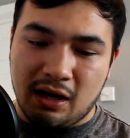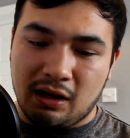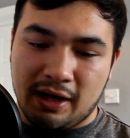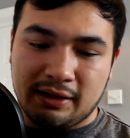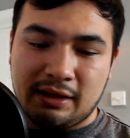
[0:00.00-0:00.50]
I
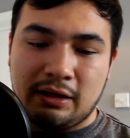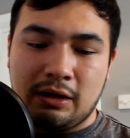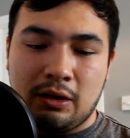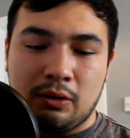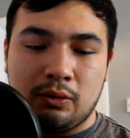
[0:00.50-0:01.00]
like the
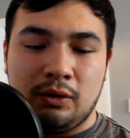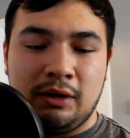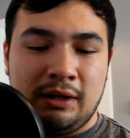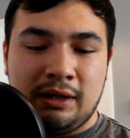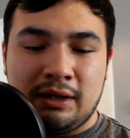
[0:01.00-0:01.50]
whole
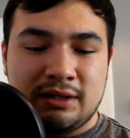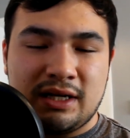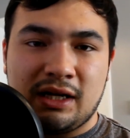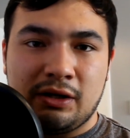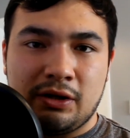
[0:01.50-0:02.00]

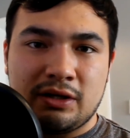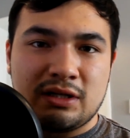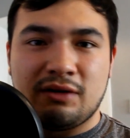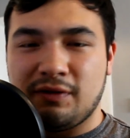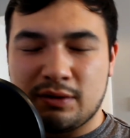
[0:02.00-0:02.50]
stickiness,
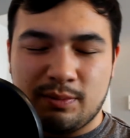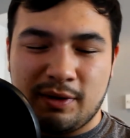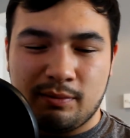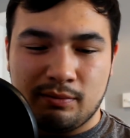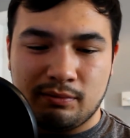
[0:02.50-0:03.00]
and it feels a bit